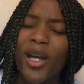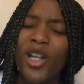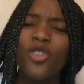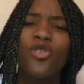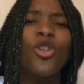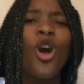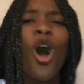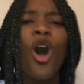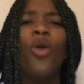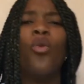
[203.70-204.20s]

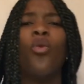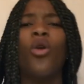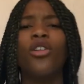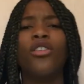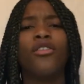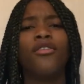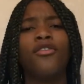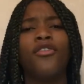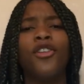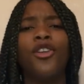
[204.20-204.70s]
Not
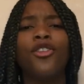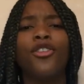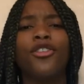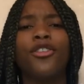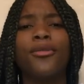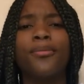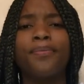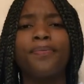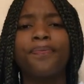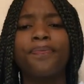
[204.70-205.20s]
one of
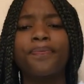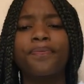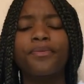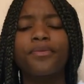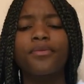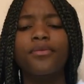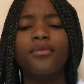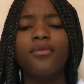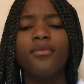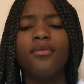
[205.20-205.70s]
you,
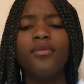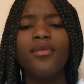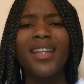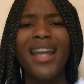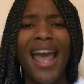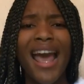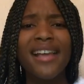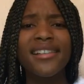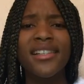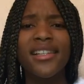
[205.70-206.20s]

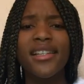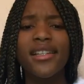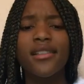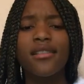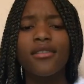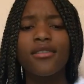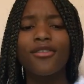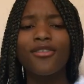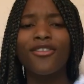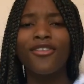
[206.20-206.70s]
as
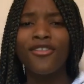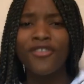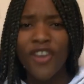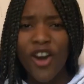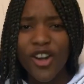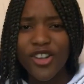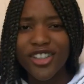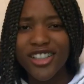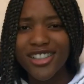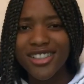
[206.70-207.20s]
in
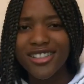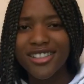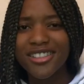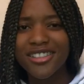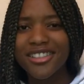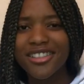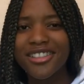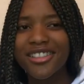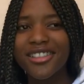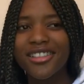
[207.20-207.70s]
foreign.
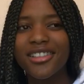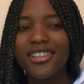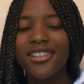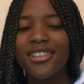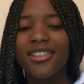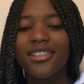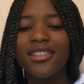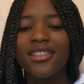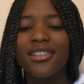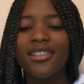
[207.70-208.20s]

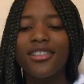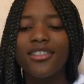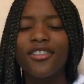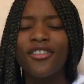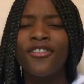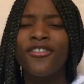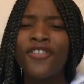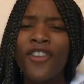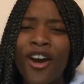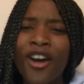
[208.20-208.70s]

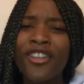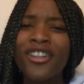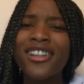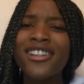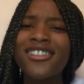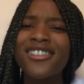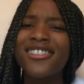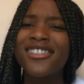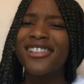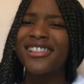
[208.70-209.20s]

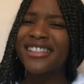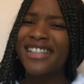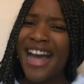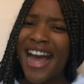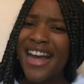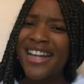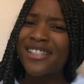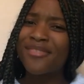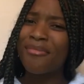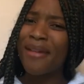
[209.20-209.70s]
Foreign to the
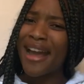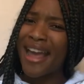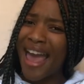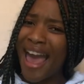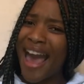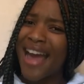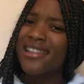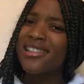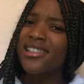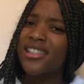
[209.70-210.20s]
land my
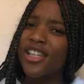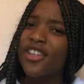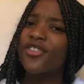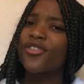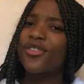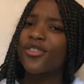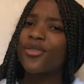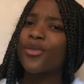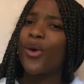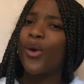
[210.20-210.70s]

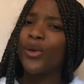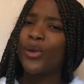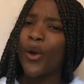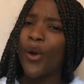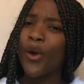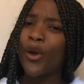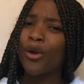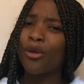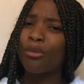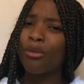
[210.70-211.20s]
ancestors called
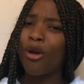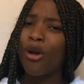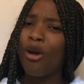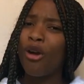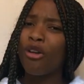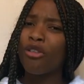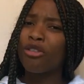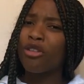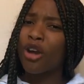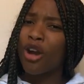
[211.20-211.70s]
home,
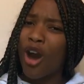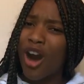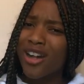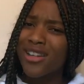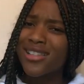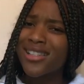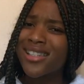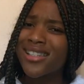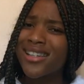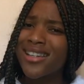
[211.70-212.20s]
the
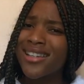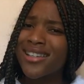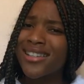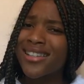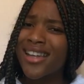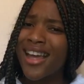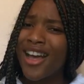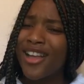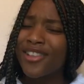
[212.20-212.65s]
continent